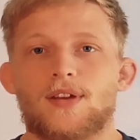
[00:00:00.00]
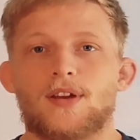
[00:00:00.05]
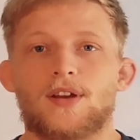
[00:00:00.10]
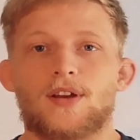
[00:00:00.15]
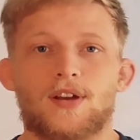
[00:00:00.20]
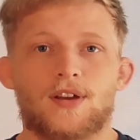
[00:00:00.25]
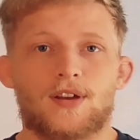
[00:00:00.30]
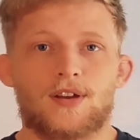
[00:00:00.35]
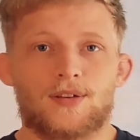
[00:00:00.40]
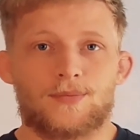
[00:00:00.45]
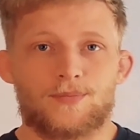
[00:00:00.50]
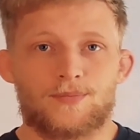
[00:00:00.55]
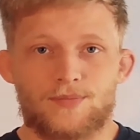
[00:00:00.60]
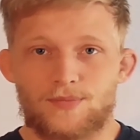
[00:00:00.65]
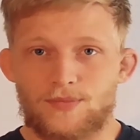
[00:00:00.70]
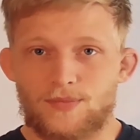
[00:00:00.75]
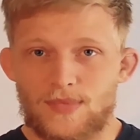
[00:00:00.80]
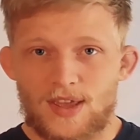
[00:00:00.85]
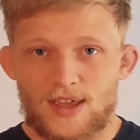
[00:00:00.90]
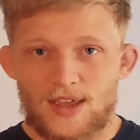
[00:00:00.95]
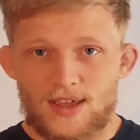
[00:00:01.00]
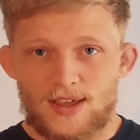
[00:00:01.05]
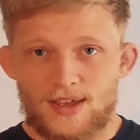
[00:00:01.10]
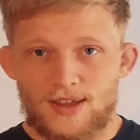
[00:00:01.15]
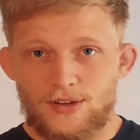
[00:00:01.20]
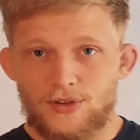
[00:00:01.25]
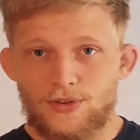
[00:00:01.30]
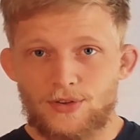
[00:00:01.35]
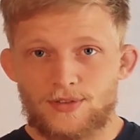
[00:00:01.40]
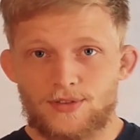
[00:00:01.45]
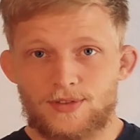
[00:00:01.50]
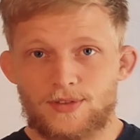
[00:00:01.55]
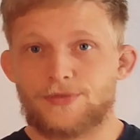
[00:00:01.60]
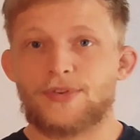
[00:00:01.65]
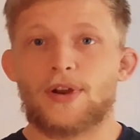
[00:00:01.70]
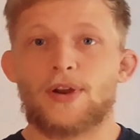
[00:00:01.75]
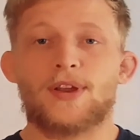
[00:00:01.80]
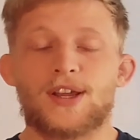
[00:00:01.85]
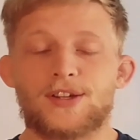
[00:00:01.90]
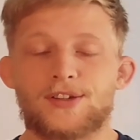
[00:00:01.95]
The
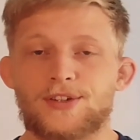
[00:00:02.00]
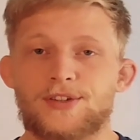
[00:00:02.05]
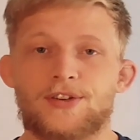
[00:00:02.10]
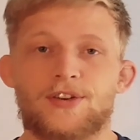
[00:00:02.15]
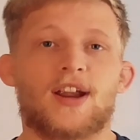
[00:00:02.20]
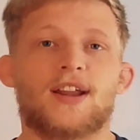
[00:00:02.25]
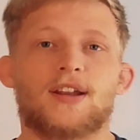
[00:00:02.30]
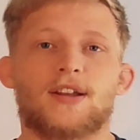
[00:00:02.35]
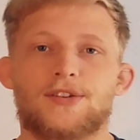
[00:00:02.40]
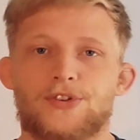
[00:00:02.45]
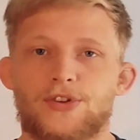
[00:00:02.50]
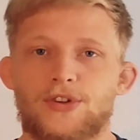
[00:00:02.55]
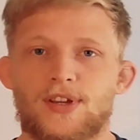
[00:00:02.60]
variations are endless.